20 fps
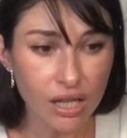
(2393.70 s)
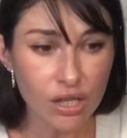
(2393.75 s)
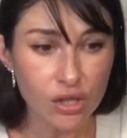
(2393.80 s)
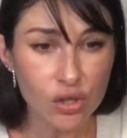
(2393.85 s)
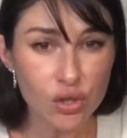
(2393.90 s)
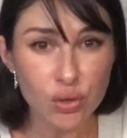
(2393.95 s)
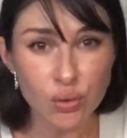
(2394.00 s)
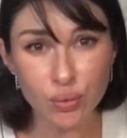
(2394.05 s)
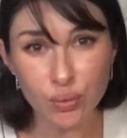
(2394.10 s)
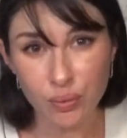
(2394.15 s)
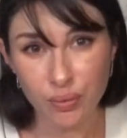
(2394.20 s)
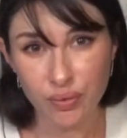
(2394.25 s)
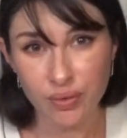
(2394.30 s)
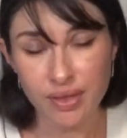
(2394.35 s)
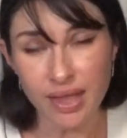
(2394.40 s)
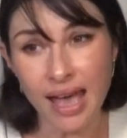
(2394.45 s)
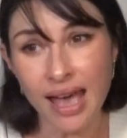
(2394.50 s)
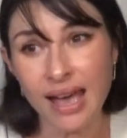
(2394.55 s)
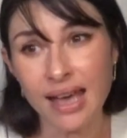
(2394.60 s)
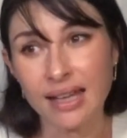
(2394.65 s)
truth,
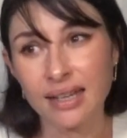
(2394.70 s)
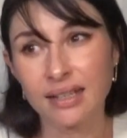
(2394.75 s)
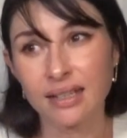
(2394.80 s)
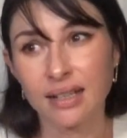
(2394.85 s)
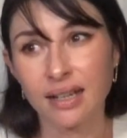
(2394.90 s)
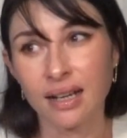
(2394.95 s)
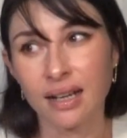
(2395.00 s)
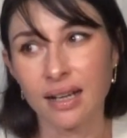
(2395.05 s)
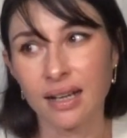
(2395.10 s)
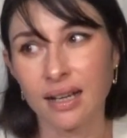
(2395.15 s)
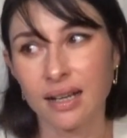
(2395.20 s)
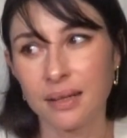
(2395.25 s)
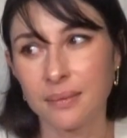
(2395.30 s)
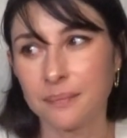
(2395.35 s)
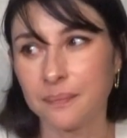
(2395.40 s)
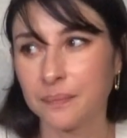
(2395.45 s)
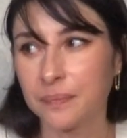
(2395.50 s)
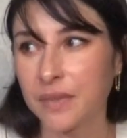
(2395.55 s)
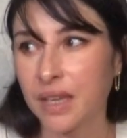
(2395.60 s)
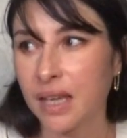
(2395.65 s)
that
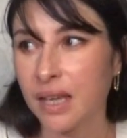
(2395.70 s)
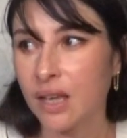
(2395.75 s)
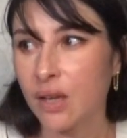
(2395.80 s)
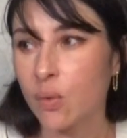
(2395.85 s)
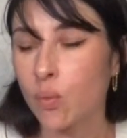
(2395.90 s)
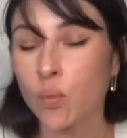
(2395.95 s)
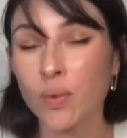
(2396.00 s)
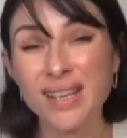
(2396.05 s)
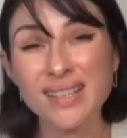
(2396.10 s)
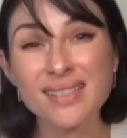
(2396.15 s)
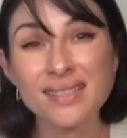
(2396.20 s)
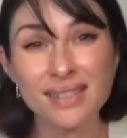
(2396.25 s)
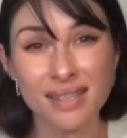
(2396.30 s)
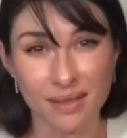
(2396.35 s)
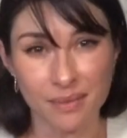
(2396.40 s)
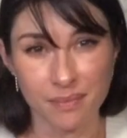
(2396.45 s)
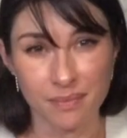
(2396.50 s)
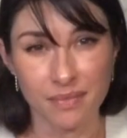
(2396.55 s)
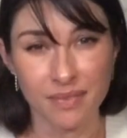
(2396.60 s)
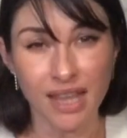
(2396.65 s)

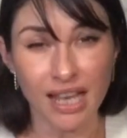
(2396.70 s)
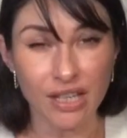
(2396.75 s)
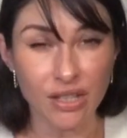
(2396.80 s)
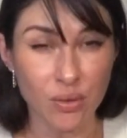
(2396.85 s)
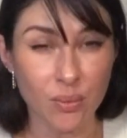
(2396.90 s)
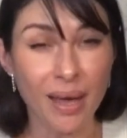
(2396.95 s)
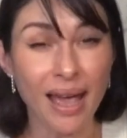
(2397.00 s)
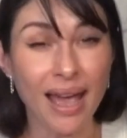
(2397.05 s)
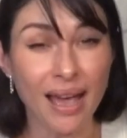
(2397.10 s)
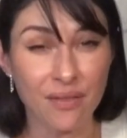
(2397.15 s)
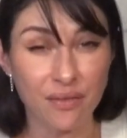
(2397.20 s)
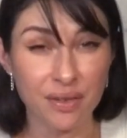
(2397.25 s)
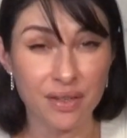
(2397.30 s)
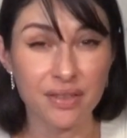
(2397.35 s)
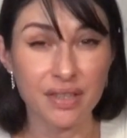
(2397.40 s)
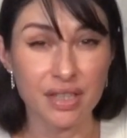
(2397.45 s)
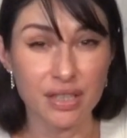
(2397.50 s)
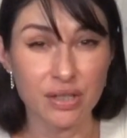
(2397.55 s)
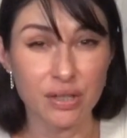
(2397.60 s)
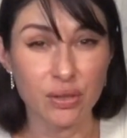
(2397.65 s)
wisdom that you have
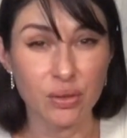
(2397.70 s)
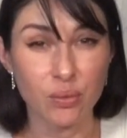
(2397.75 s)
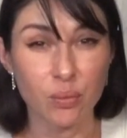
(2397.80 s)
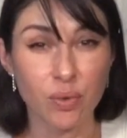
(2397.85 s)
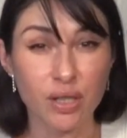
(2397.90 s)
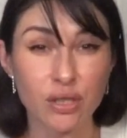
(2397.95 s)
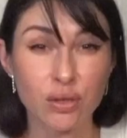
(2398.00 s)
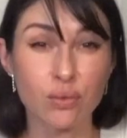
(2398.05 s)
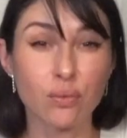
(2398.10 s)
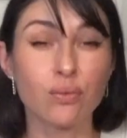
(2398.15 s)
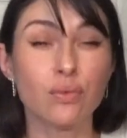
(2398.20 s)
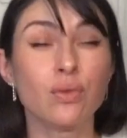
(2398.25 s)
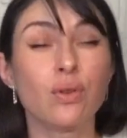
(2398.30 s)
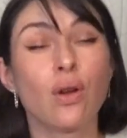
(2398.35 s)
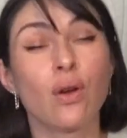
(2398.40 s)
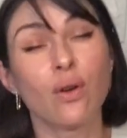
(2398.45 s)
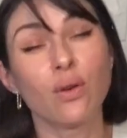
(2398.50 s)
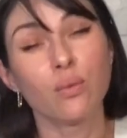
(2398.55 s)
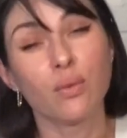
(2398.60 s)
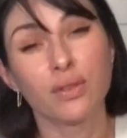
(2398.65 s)
within you, where you
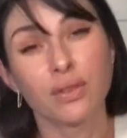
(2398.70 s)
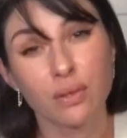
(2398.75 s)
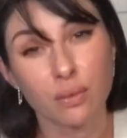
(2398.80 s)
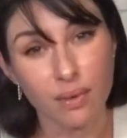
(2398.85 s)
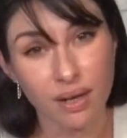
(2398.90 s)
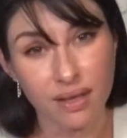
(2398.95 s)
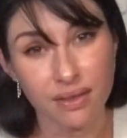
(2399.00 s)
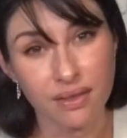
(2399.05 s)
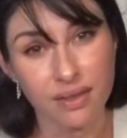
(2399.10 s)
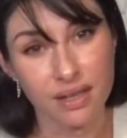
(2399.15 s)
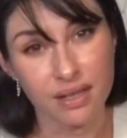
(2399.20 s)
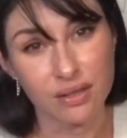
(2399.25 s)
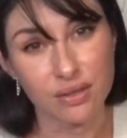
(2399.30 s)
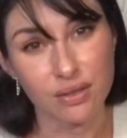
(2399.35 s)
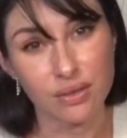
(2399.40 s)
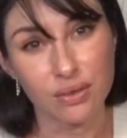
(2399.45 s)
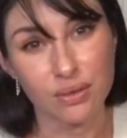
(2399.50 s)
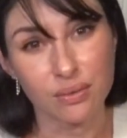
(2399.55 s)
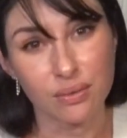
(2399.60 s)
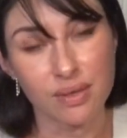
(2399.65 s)
know what the right thing
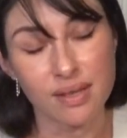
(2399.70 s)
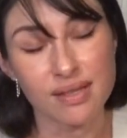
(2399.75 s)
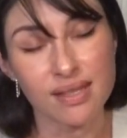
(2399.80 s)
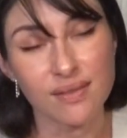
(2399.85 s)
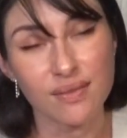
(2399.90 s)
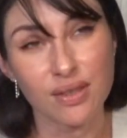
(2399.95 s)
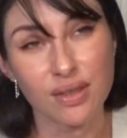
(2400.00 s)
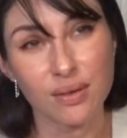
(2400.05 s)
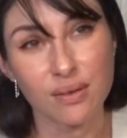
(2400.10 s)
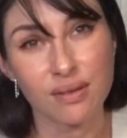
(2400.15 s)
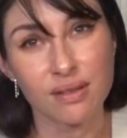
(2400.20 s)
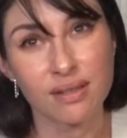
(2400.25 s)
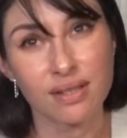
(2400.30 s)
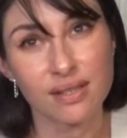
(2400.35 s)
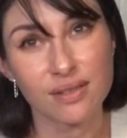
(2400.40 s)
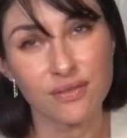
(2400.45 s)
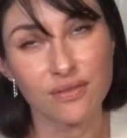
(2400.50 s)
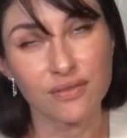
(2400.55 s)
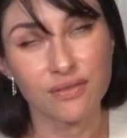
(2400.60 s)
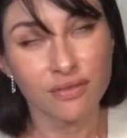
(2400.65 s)
to do is, even though it
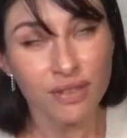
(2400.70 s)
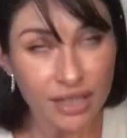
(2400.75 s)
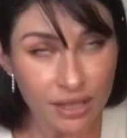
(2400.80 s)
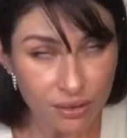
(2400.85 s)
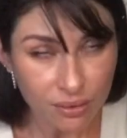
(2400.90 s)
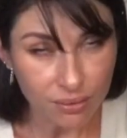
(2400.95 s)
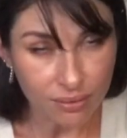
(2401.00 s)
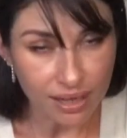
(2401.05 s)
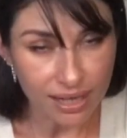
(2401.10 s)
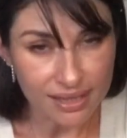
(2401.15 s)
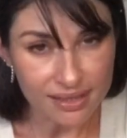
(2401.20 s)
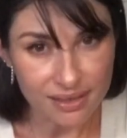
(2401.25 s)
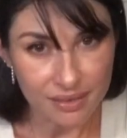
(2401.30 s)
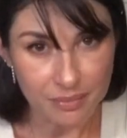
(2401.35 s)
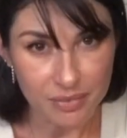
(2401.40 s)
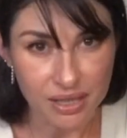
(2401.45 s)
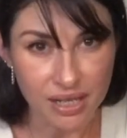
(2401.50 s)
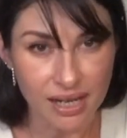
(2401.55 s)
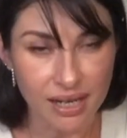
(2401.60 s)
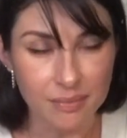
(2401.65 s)
doesn't feel right
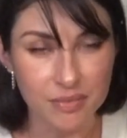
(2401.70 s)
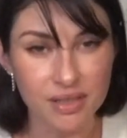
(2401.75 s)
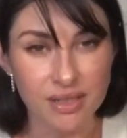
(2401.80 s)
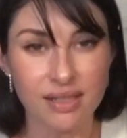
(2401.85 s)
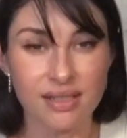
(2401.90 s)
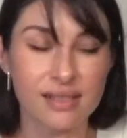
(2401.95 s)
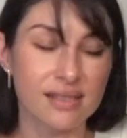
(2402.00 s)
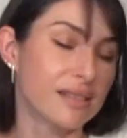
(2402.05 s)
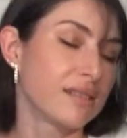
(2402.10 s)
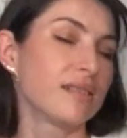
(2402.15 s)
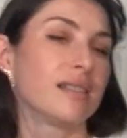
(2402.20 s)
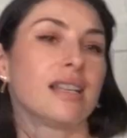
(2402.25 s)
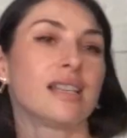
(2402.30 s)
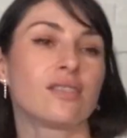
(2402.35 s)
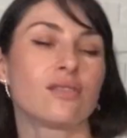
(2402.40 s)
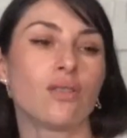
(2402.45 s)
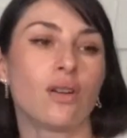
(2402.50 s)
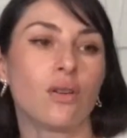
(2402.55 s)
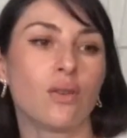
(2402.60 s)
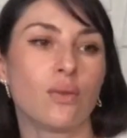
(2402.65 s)
sometimes, and
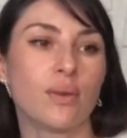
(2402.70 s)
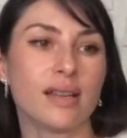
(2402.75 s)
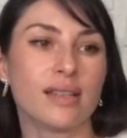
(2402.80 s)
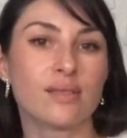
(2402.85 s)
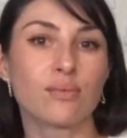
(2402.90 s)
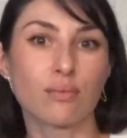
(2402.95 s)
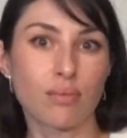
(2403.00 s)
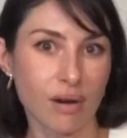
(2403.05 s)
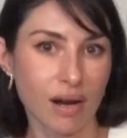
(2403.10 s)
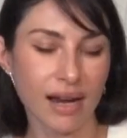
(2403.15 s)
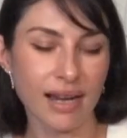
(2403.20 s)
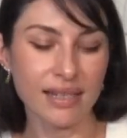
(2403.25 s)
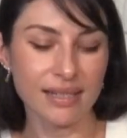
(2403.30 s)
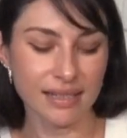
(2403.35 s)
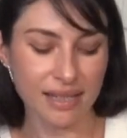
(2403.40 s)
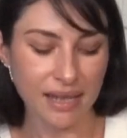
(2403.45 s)
it's not always right,